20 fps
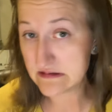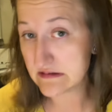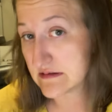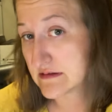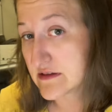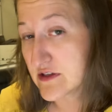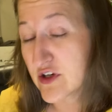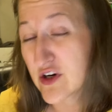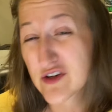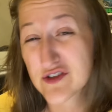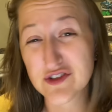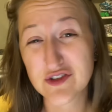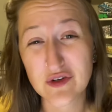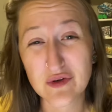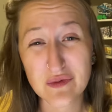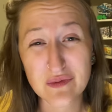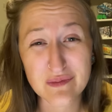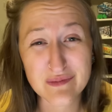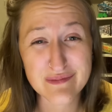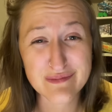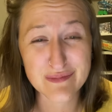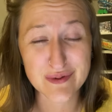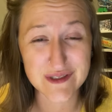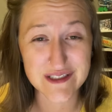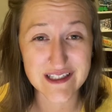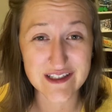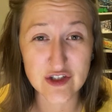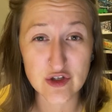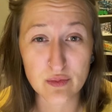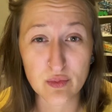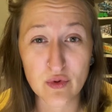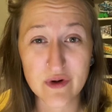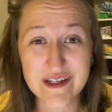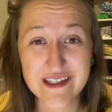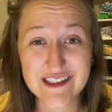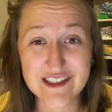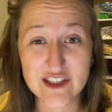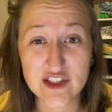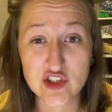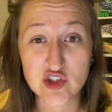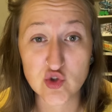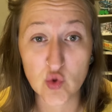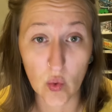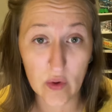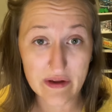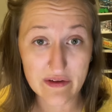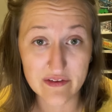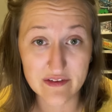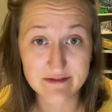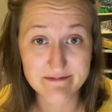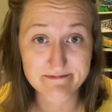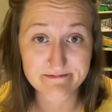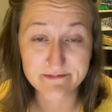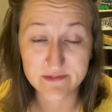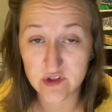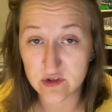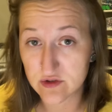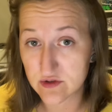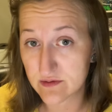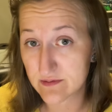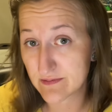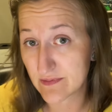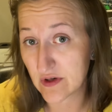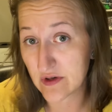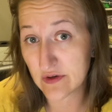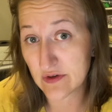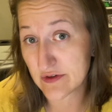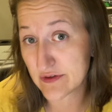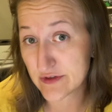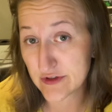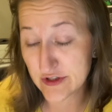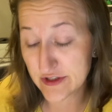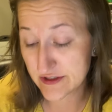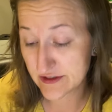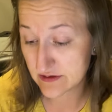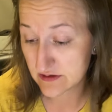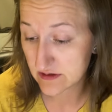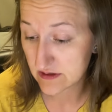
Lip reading: You could also pretend you're pointing to soil. Those are good.